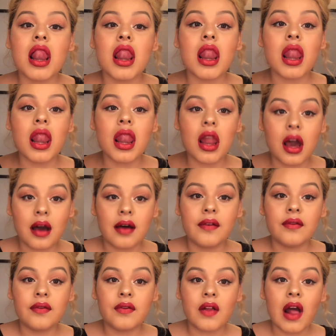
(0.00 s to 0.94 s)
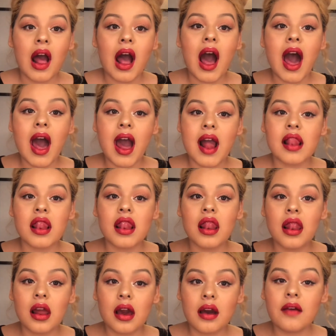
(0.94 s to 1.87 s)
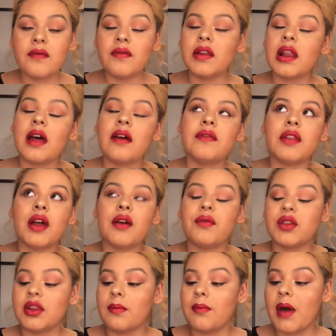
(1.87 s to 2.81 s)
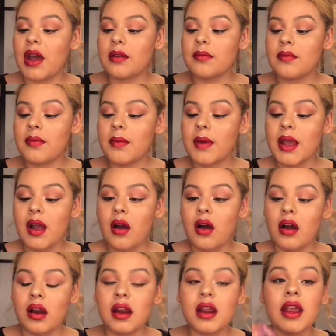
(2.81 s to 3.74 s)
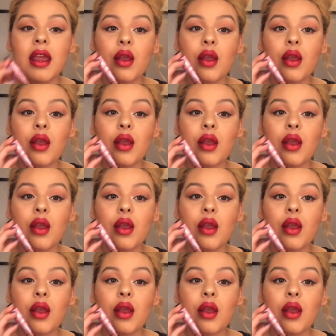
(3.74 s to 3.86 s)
love. I love with the bottom of my heart,